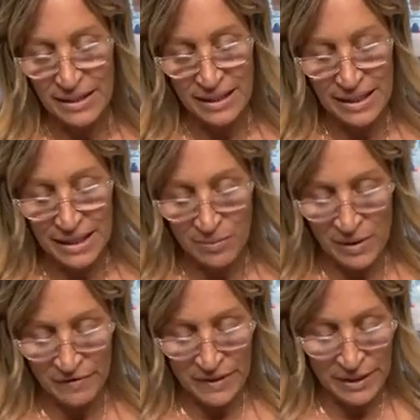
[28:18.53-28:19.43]
thank God
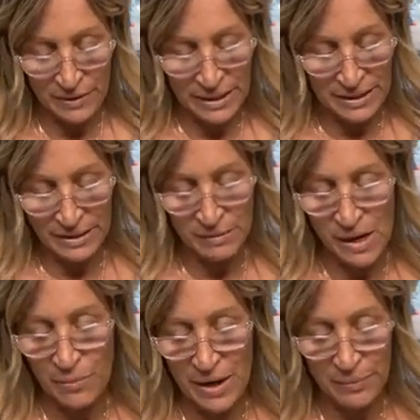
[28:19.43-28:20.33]
one video I did the
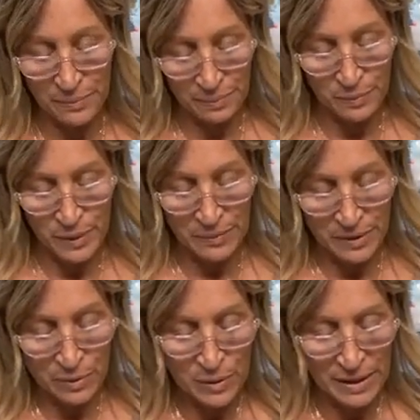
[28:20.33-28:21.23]
wrong way and
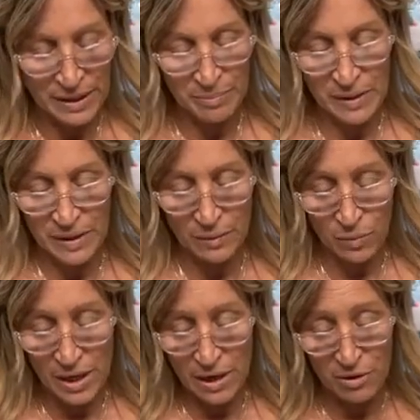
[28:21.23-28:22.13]
re-recorded, but that
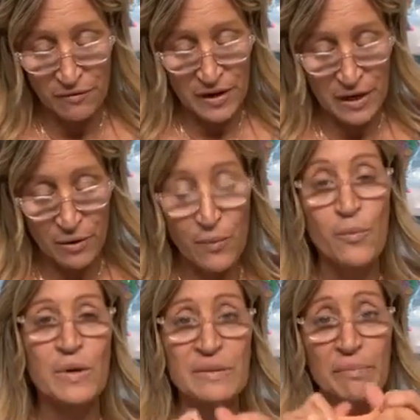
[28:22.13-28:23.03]
1 hour video
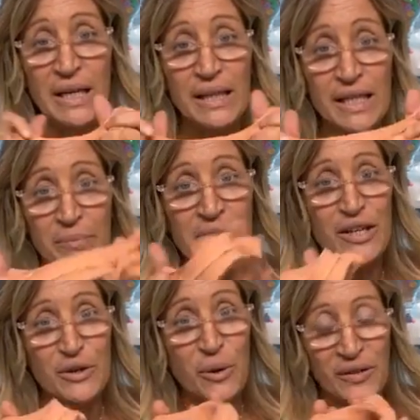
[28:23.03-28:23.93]
was mainly
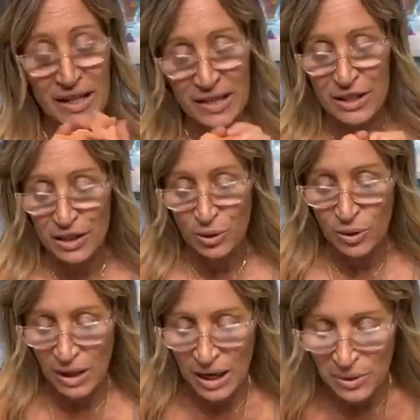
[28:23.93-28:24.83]
me going like this the
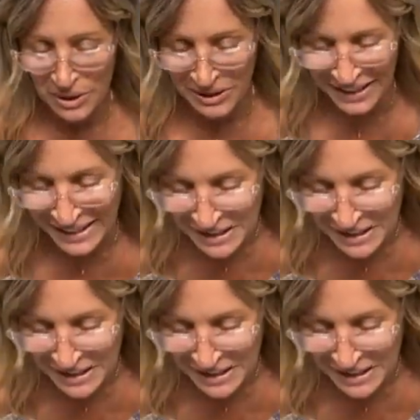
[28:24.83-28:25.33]
whole hour.